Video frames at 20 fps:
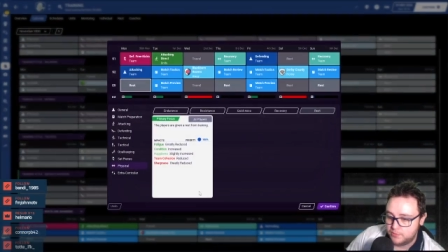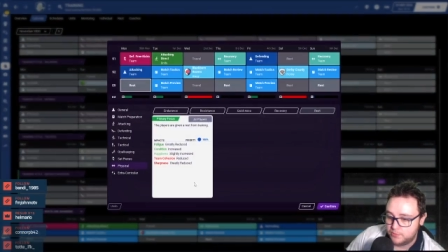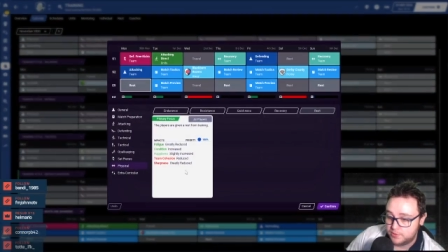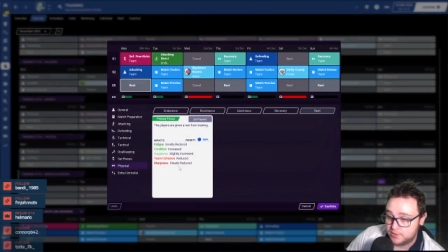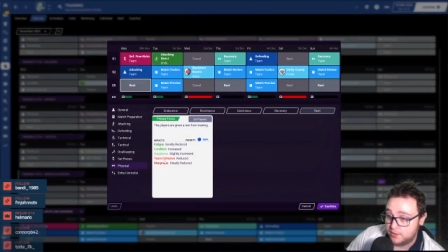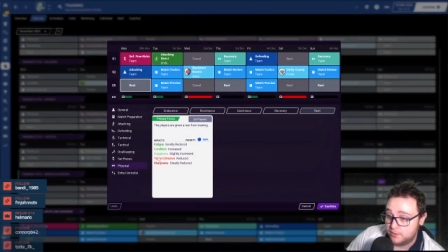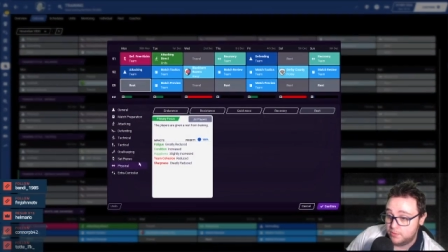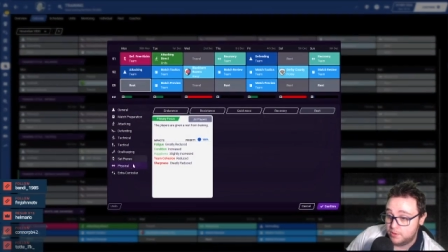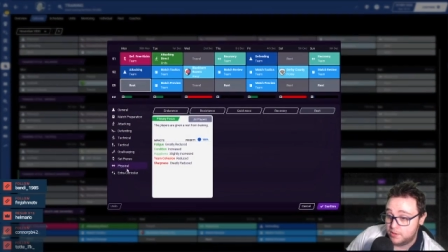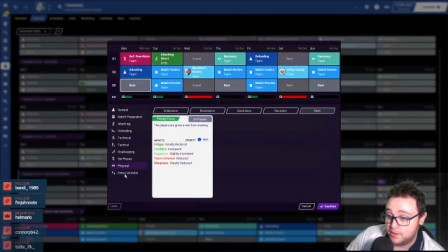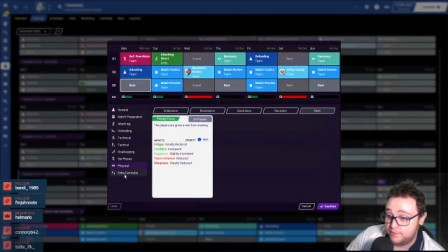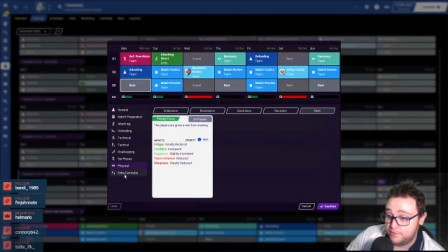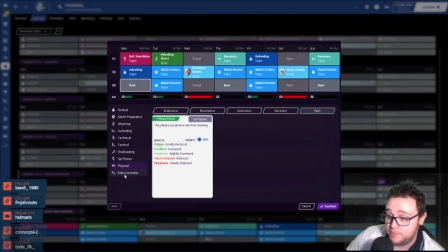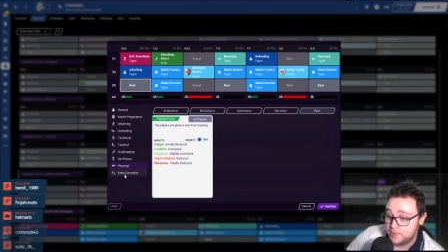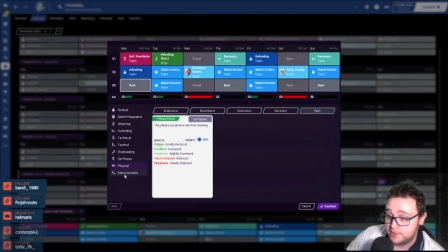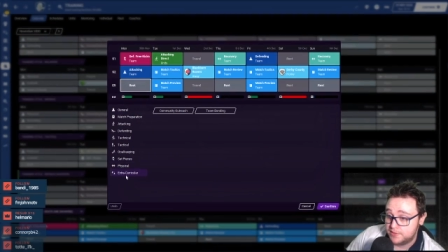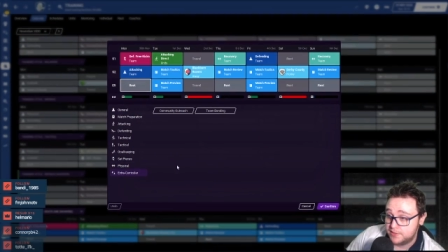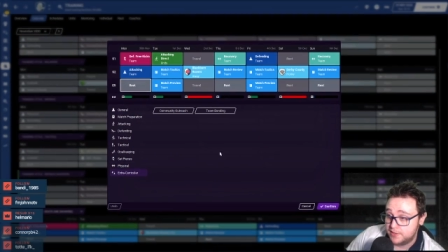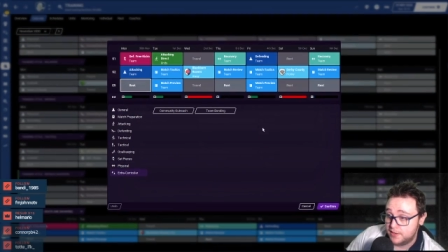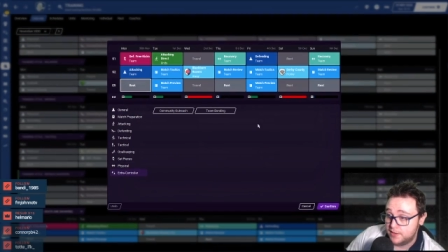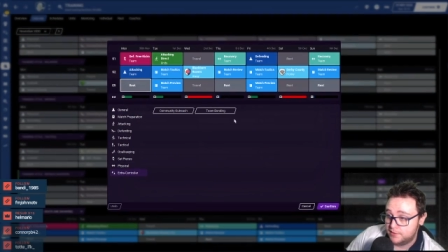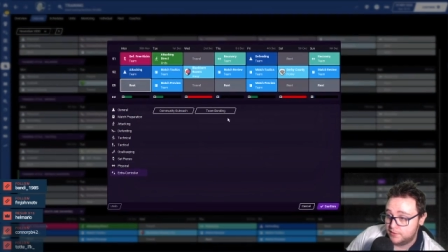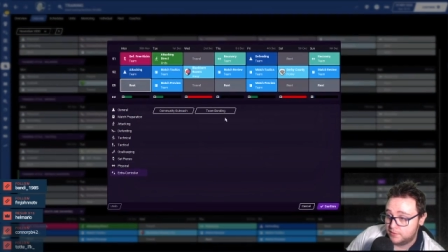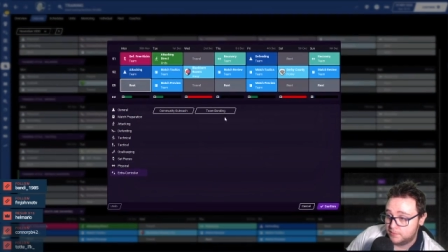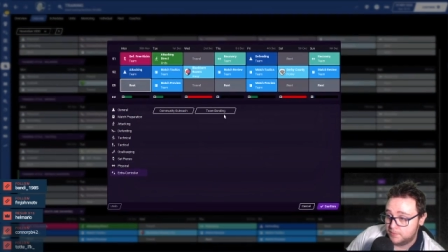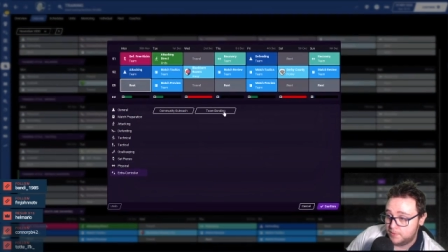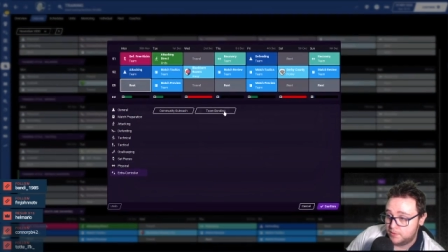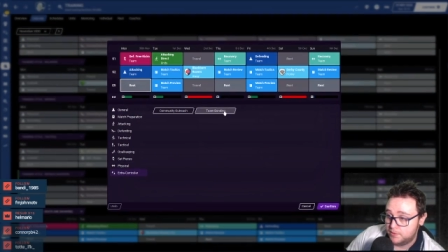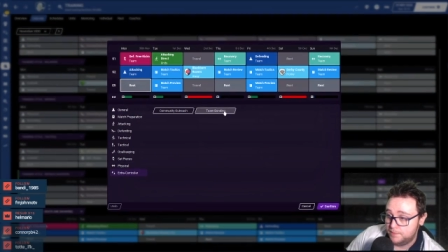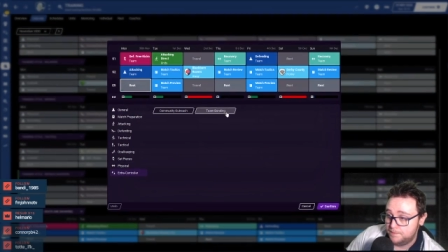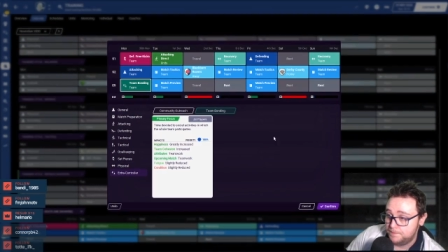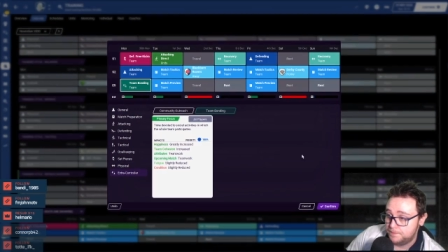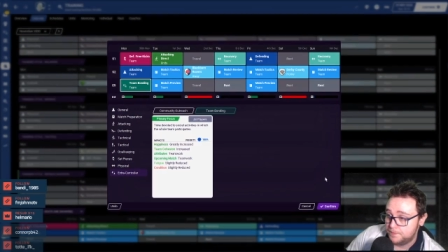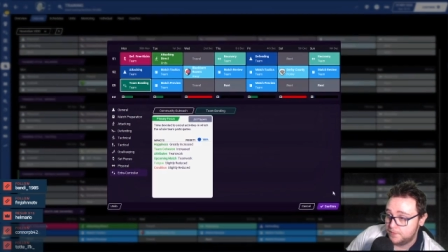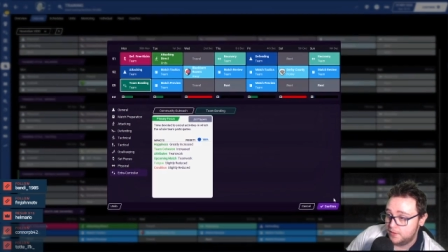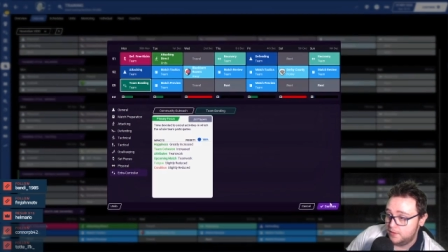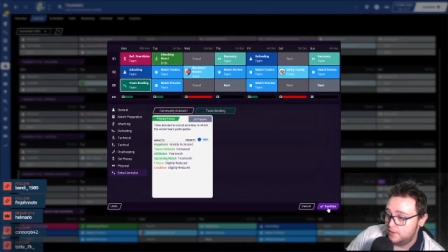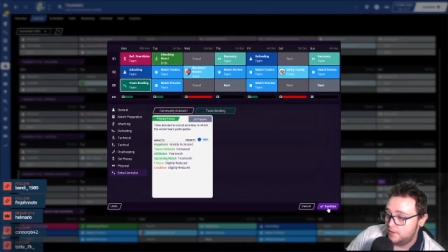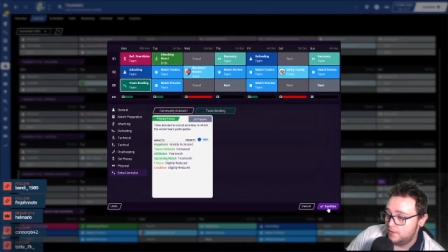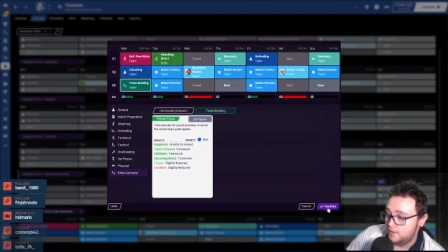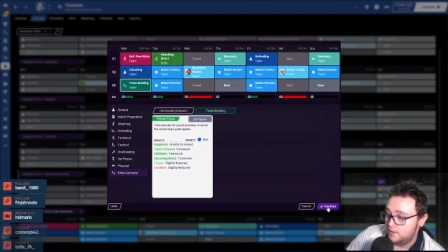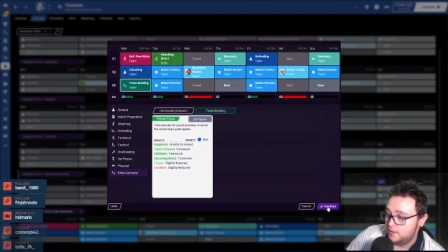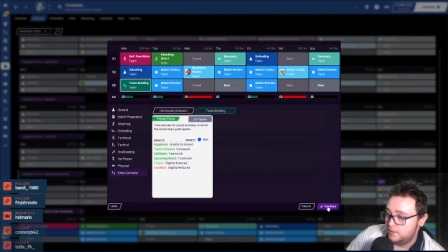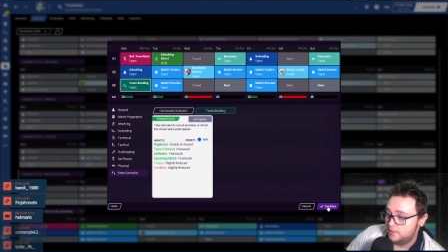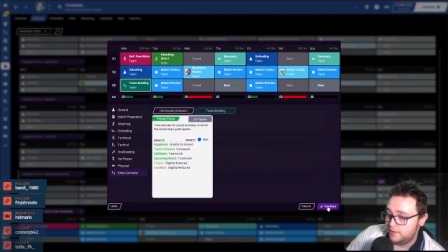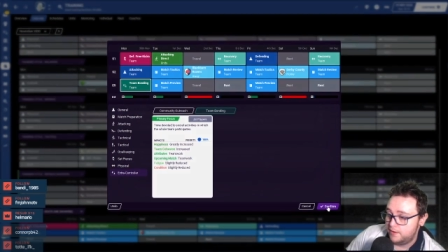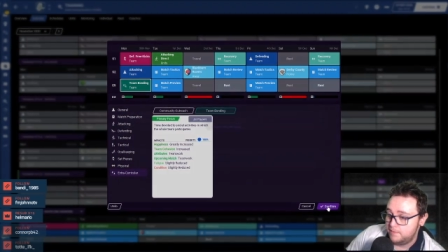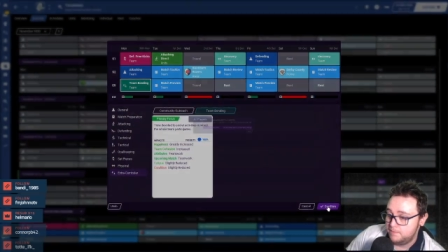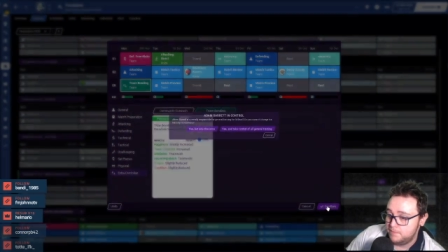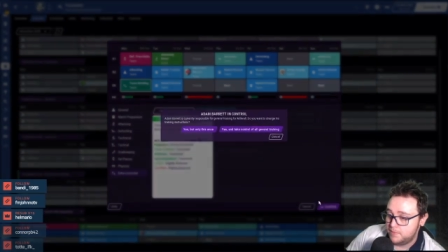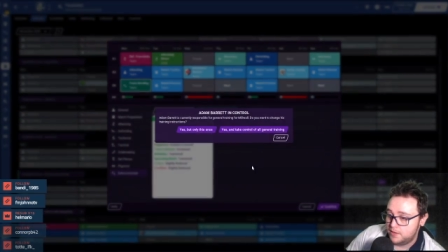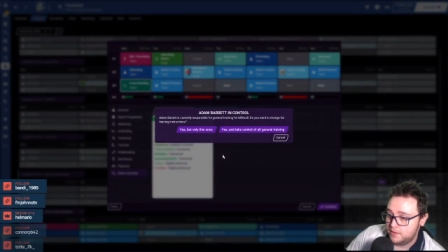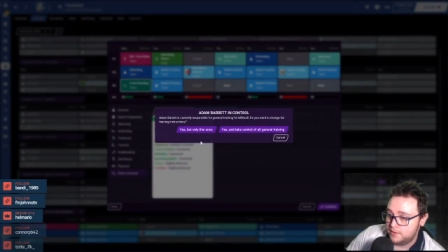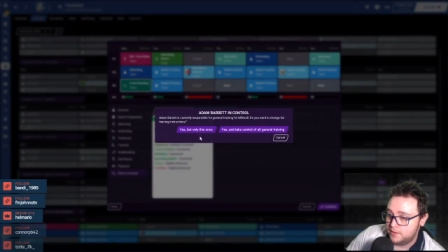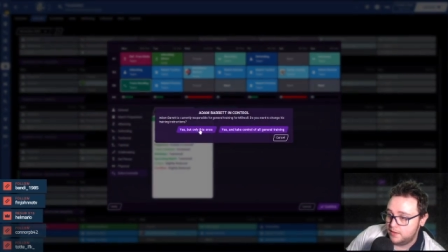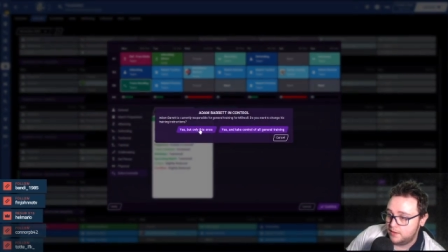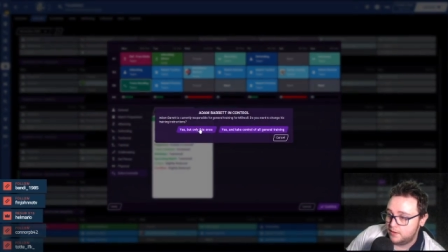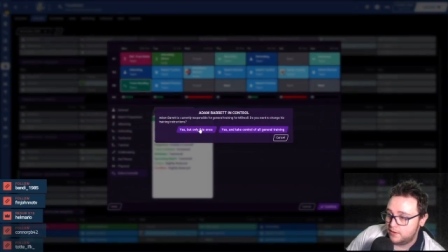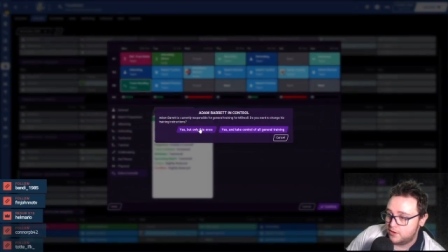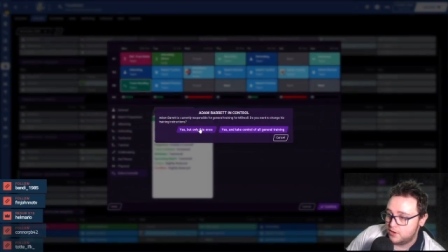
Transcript: We'll tell you, we'll have a busy night tomorrow. Team bonding.